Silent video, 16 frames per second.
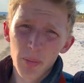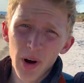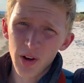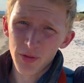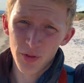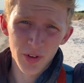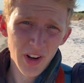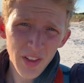
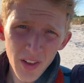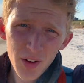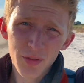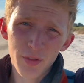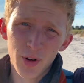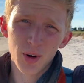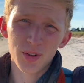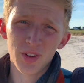But for
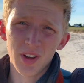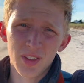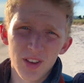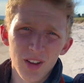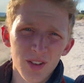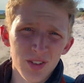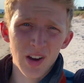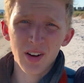daylight photos like
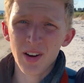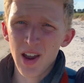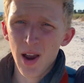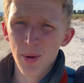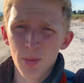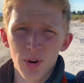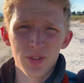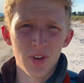this, our
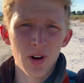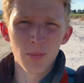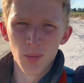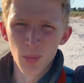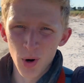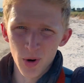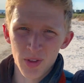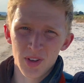cameras are
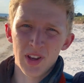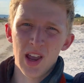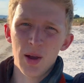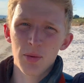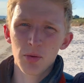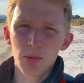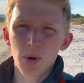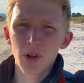more than
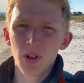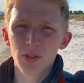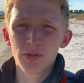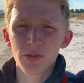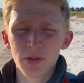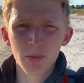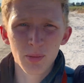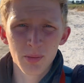capable
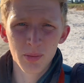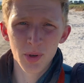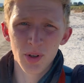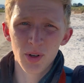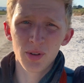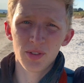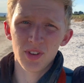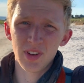of
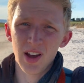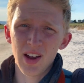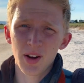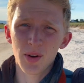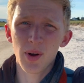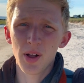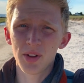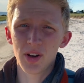producing
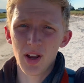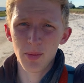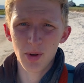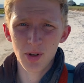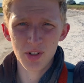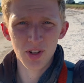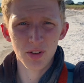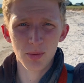high quality
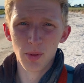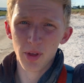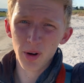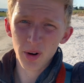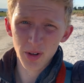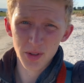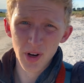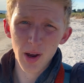images
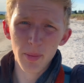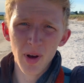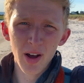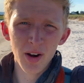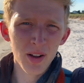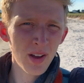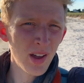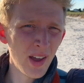without a
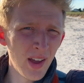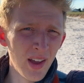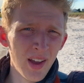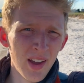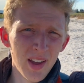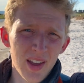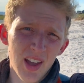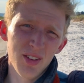tripod.
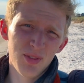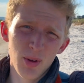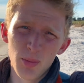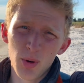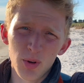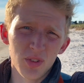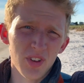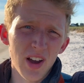If you
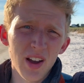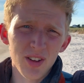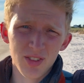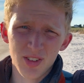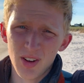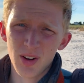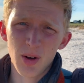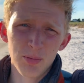boost the
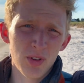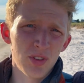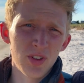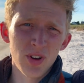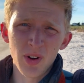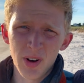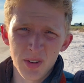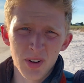ISO up to
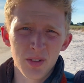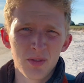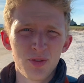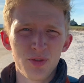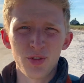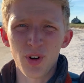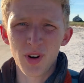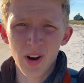200,
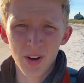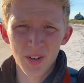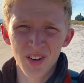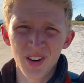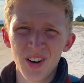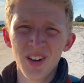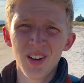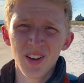
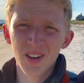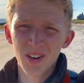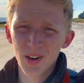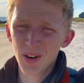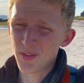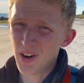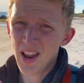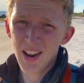400,
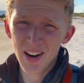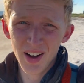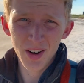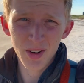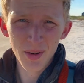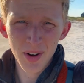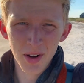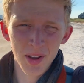or even
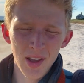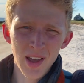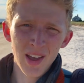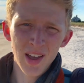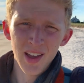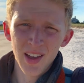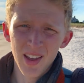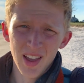800,
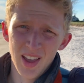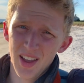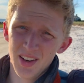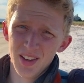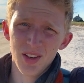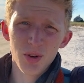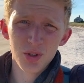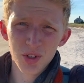
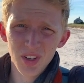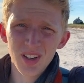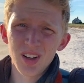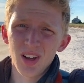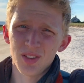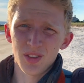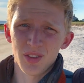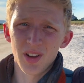it usually
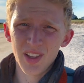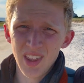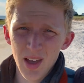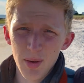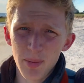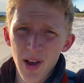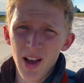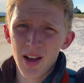doesn't look
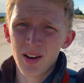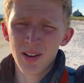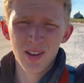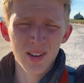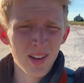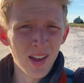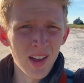that bad.